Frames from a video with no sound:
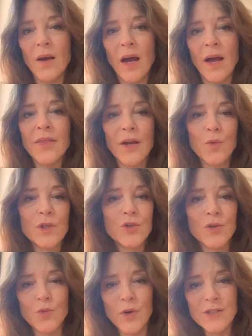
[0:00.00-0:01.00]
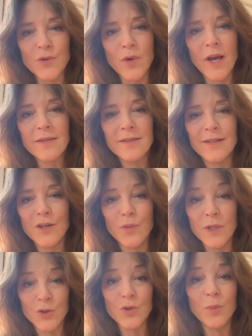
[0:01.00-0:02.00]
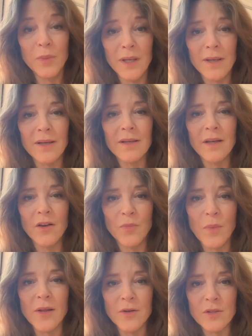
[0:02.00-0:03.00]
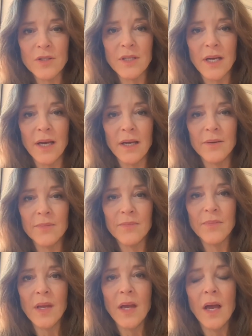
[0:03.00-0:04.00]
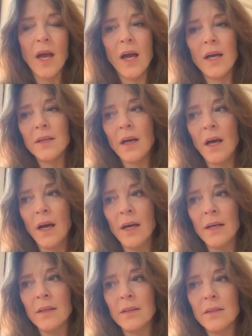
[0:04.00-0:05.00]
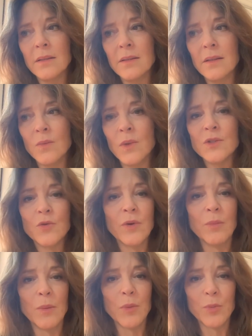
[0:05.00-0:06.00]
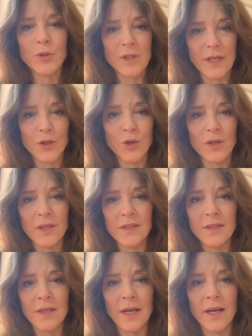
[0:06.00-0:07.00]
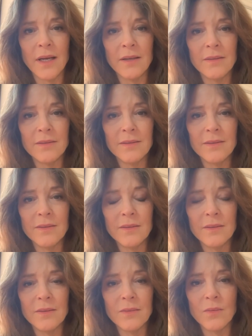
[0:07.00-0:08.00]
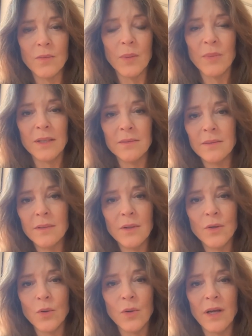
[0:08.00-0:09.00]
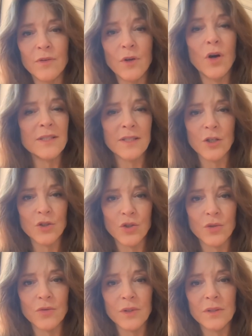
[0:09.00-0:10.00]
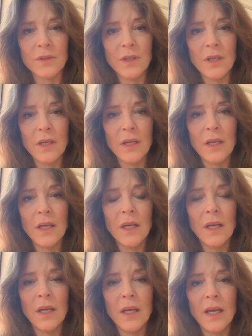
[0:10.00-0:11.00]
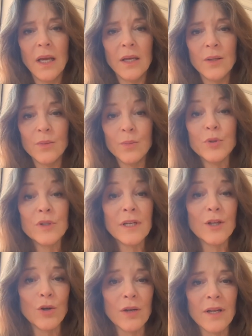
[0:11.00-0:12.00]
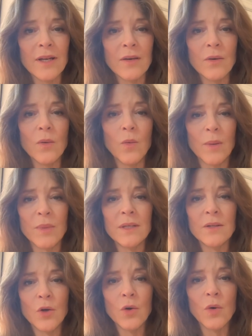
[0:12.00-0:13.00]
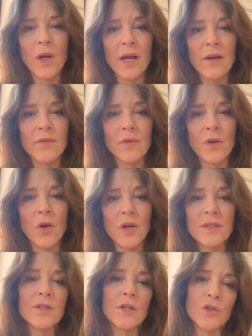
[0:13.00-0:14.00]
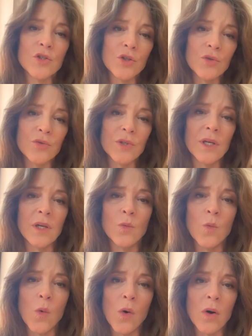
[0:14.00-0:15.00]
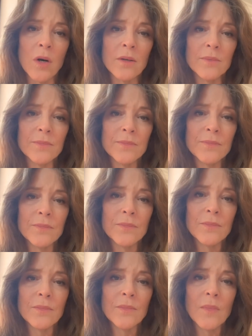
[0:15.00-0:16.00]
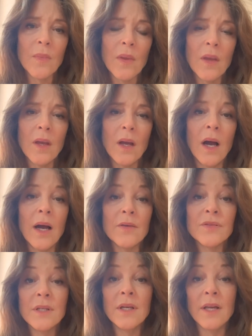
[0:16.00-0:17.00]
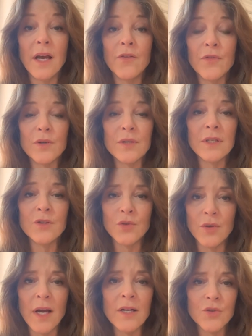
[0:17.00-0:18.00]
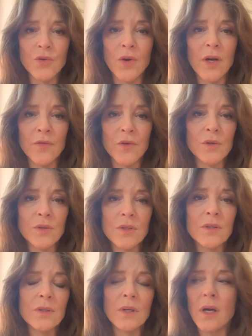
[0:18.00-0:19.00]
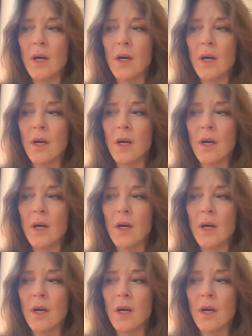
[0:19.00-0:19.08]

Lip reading: I think we should resurrect the original meaning of Mother's Day. And I want to remember particularly today women who lost their children, and particularly women who have lost their children in war. I have seen efforts, international efforts,